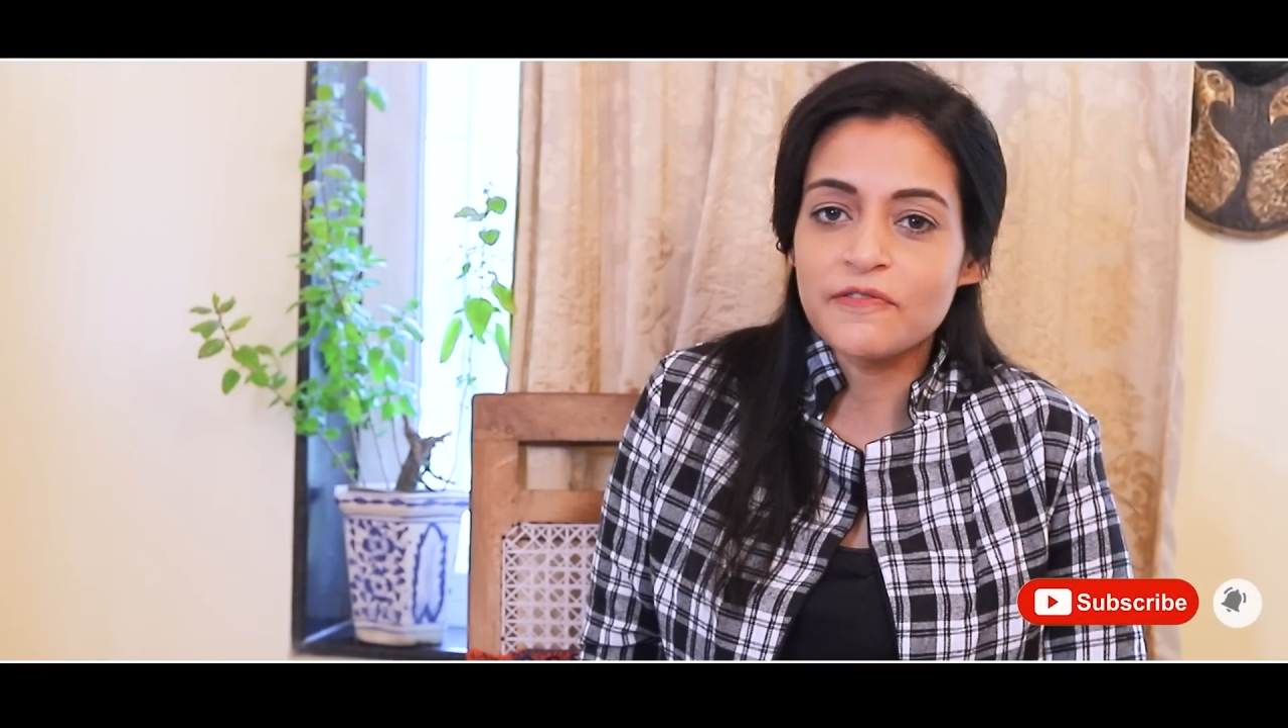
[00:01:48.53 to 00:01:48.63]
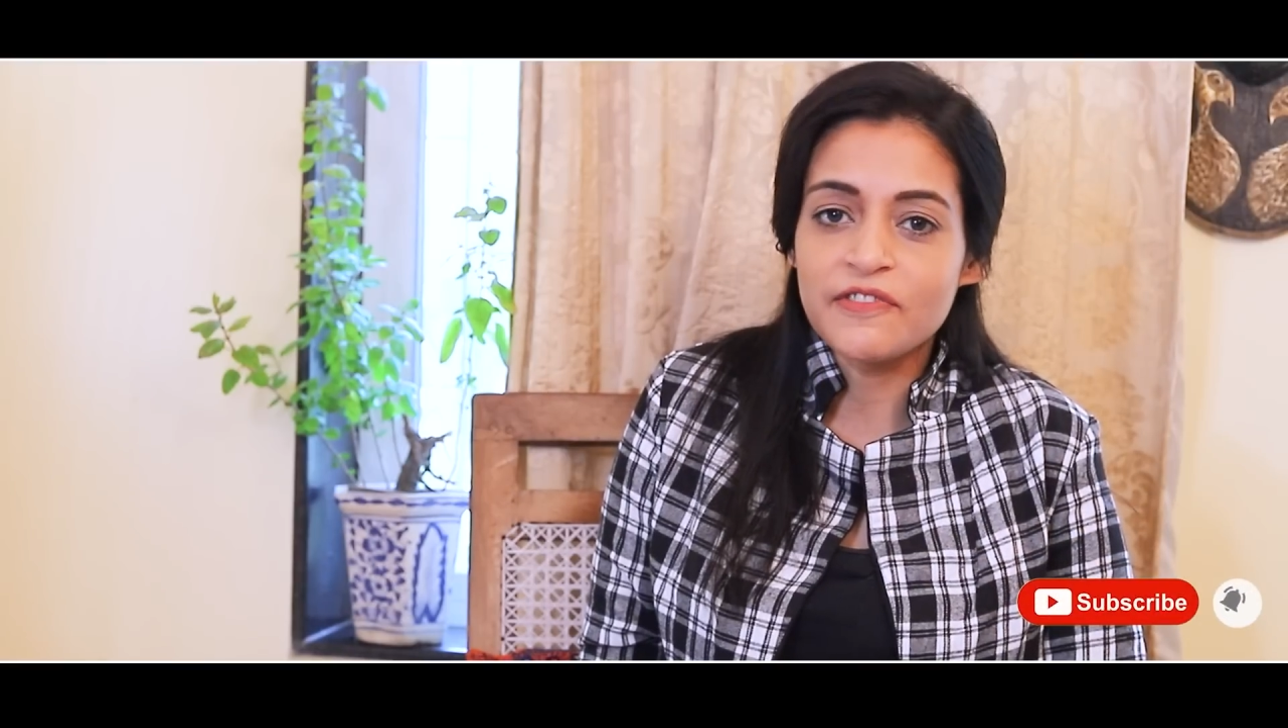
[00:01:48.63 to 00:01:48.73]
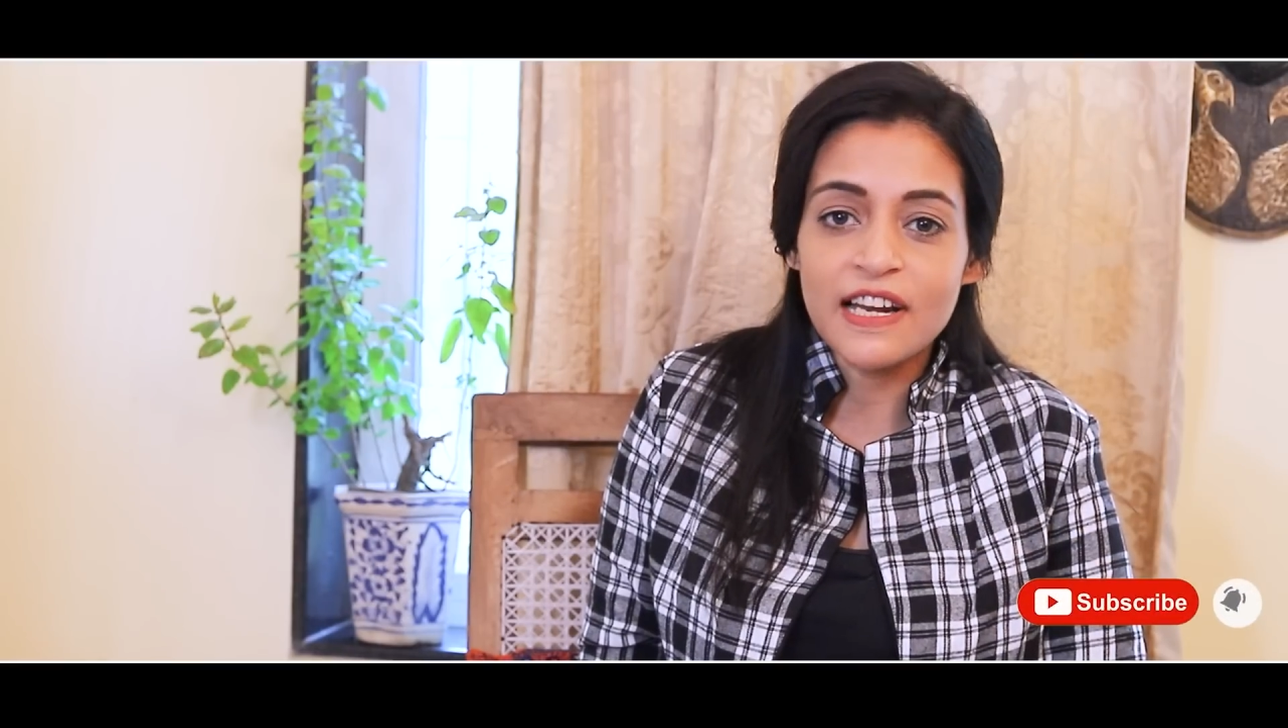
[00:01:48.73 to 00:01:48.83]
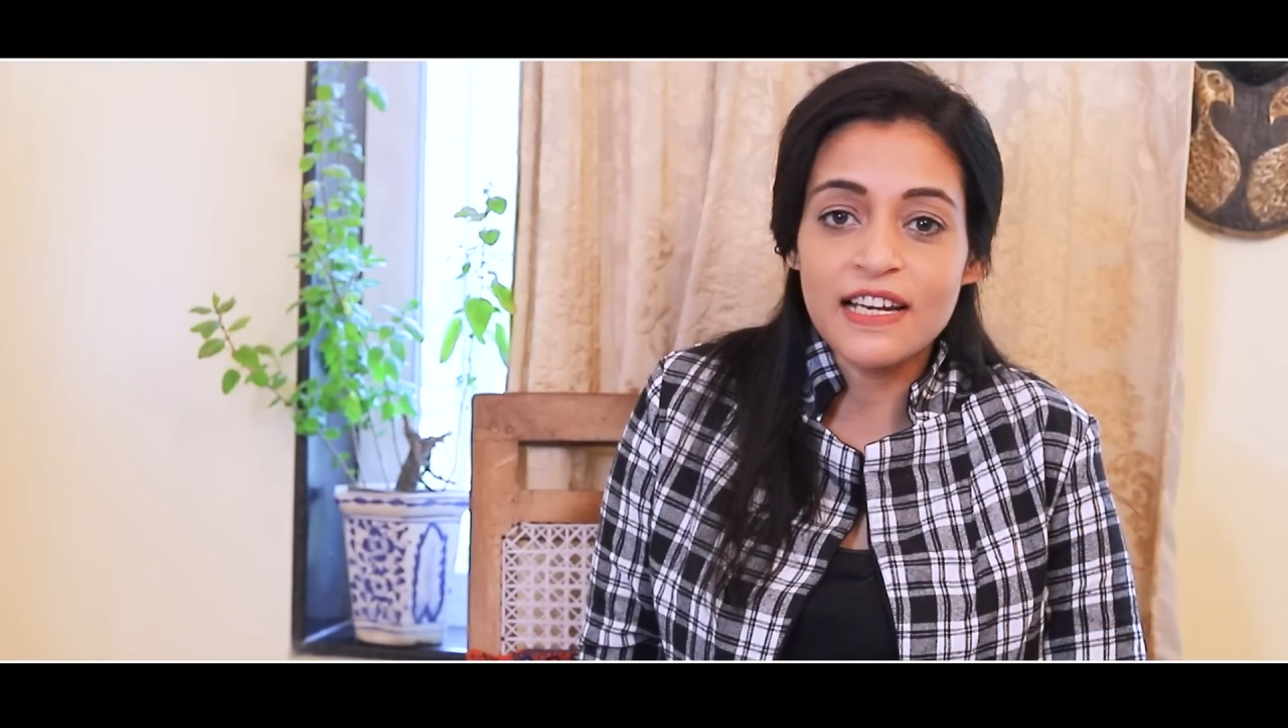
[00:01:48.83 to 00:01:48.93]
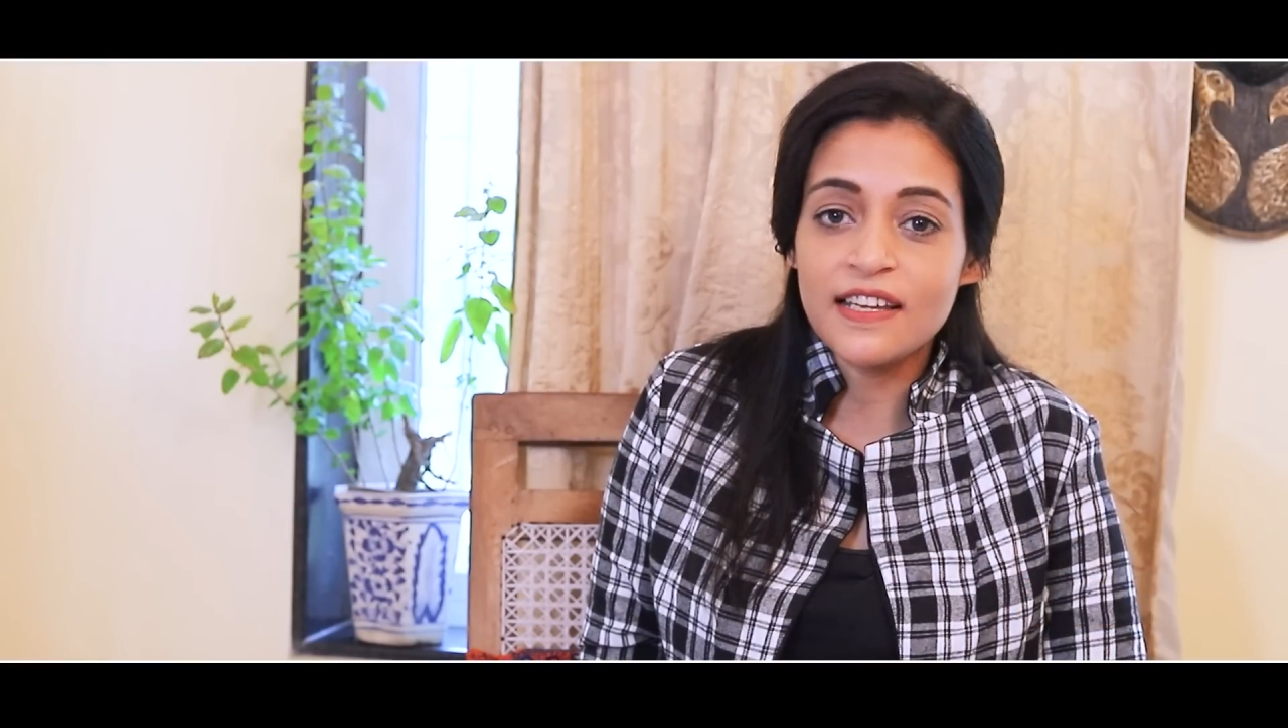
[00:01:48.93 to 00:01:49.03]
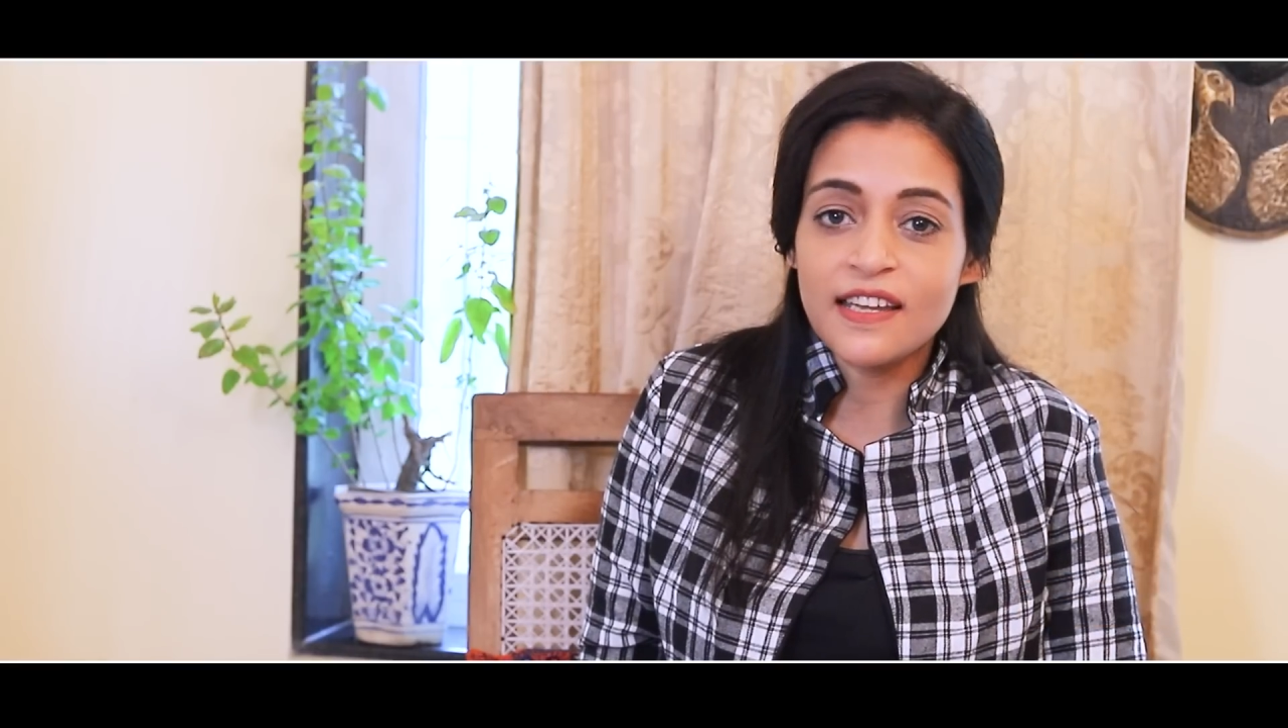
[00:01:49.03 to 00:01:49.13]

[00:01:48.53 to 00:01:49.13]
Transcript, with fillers: really